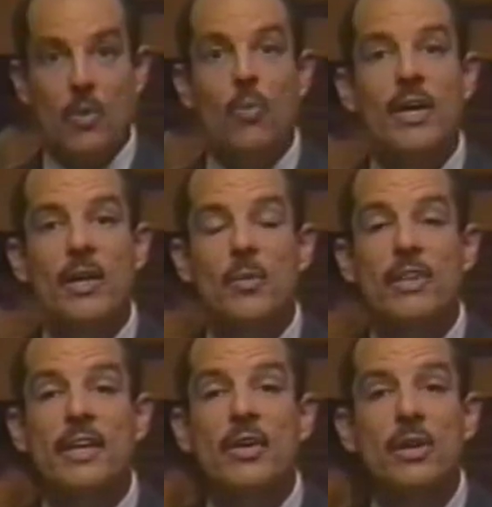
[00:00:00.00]
Well, what
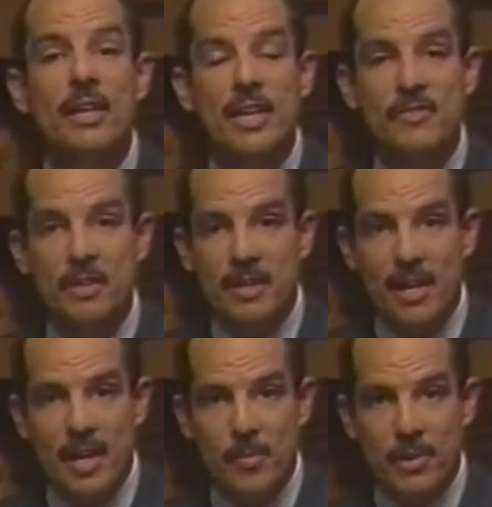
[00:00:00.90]
they all have in
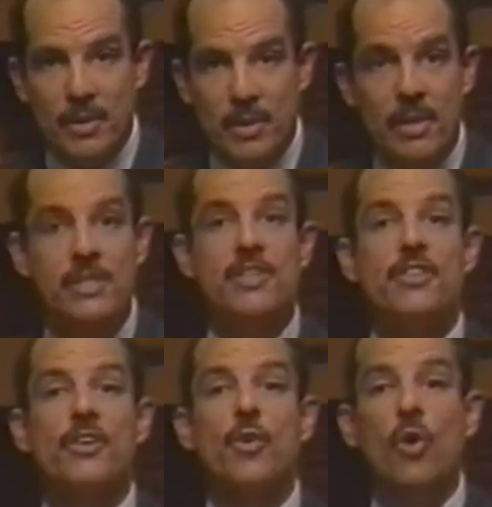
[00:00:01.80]
common is that
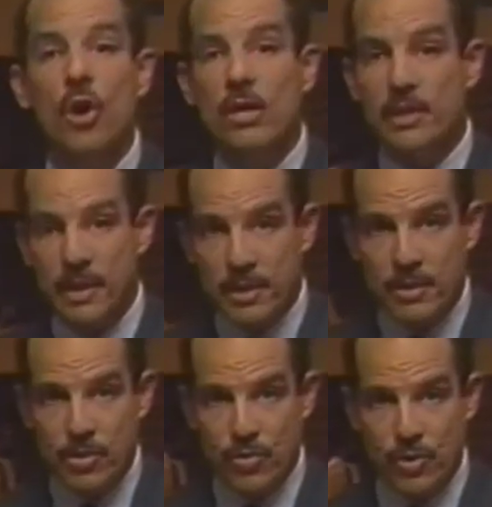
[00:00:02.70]
they're all in
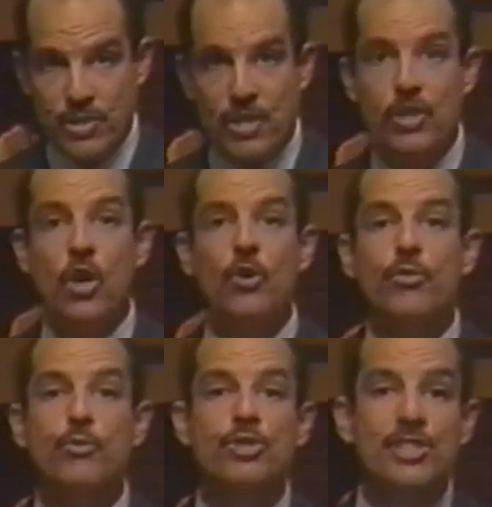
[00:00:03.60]
industries that go
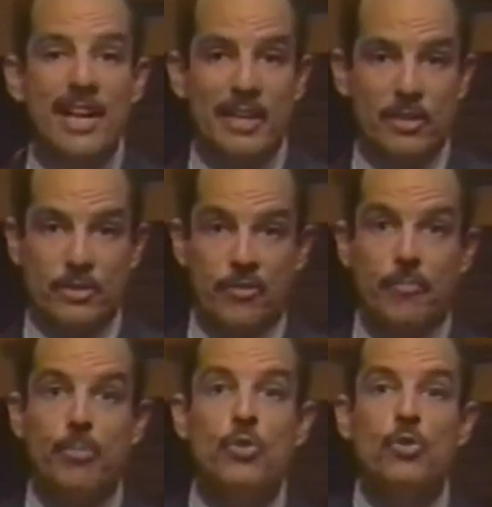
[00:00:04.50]
through cycles
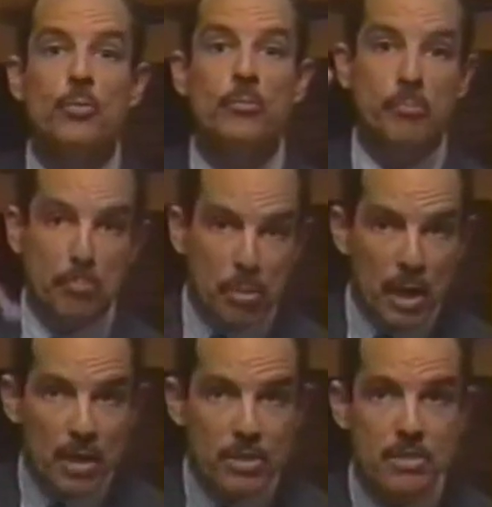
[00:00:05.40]
of boom,
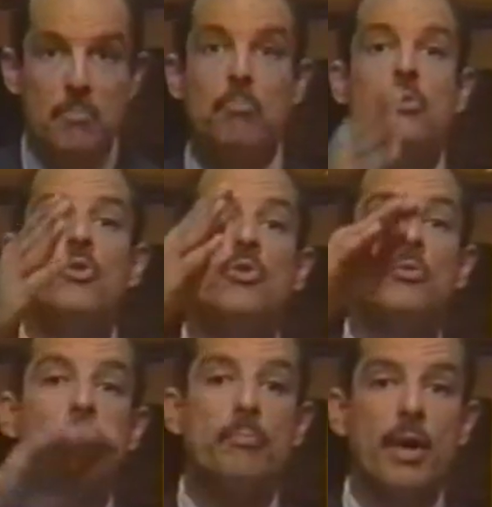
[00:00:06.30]
bust,
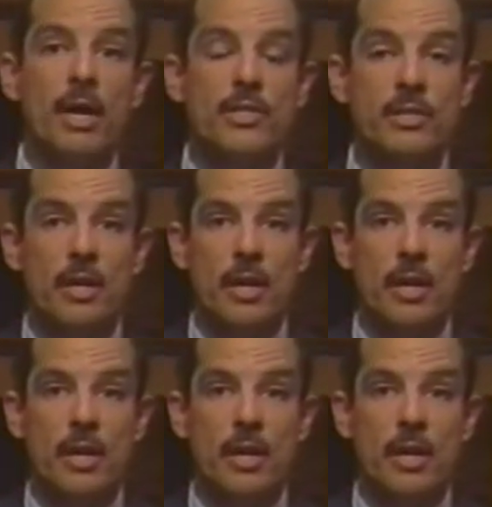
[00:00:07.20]
boom, bust,